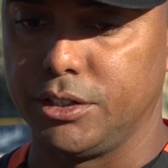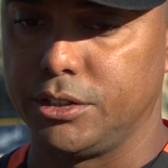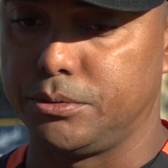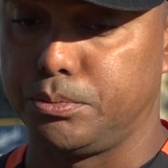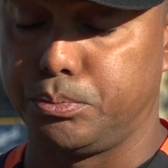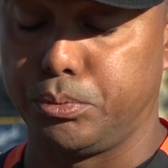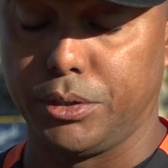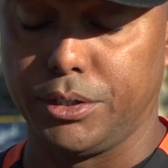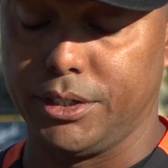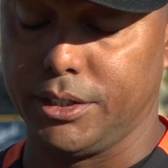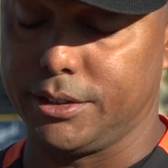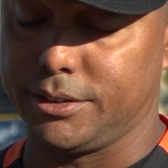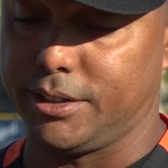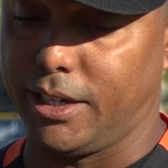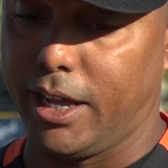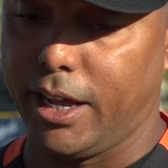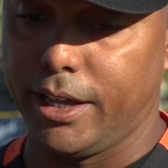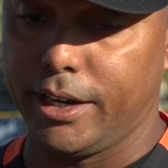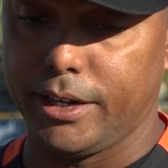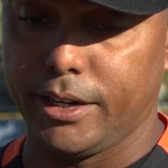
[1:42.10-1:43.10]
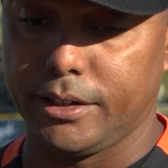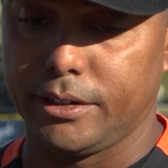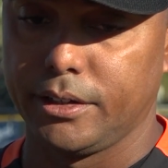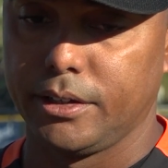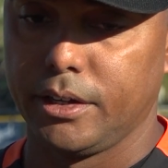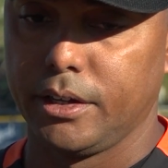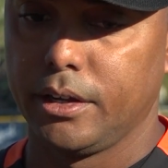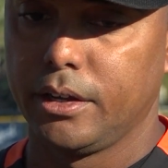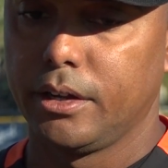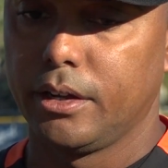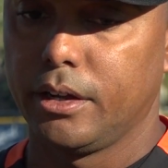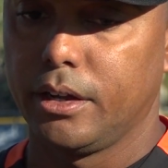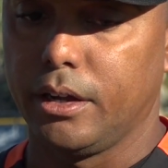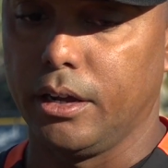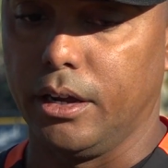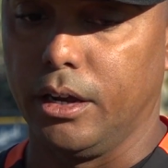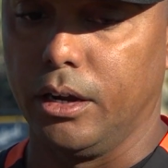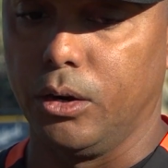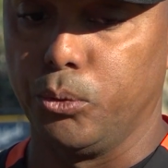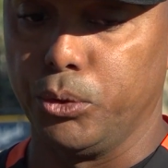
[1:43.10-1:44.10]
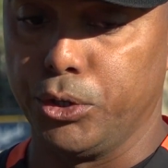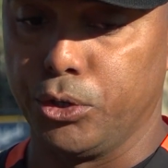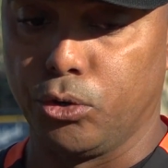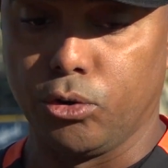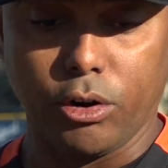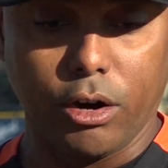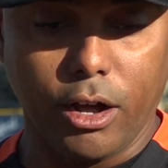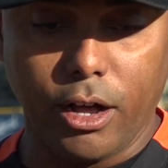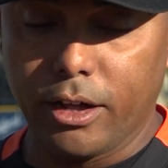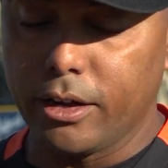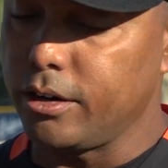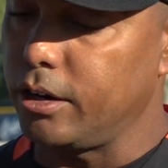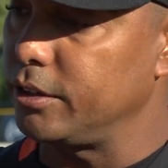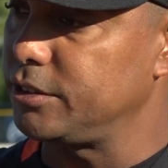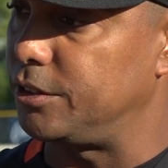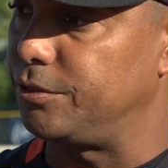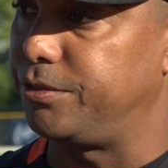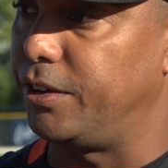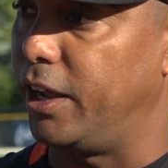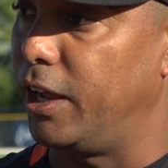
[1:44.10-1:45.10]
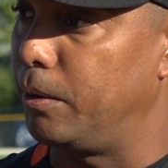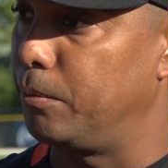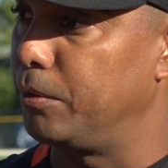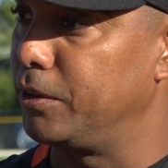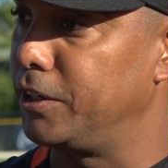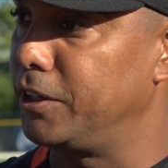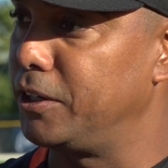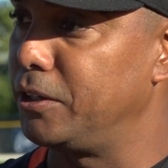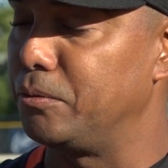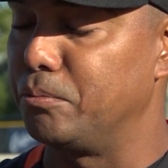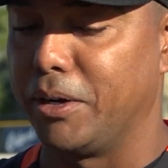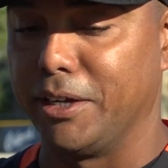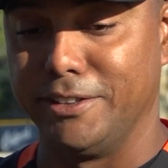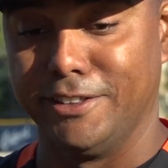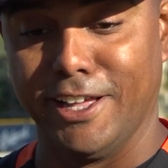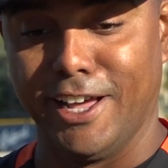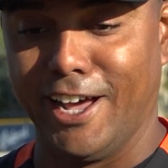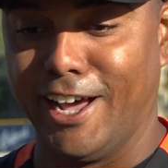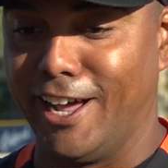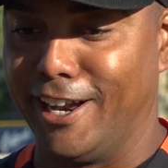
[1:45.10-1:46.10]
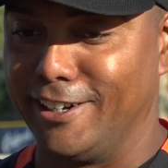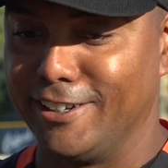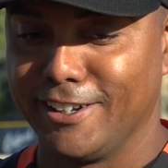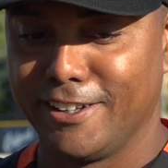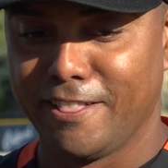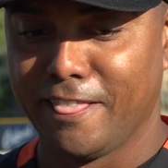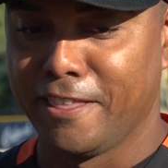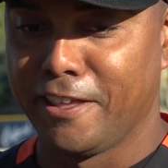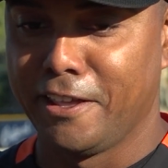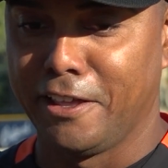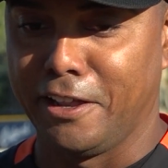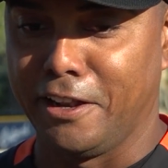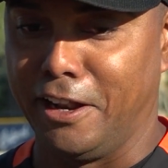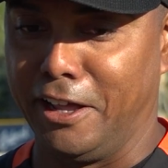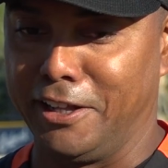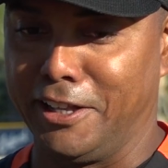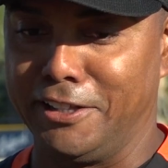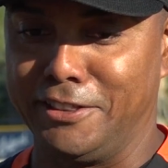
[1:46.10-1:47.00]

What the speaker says: he's pretty excited. We all are as a family. My dad, like,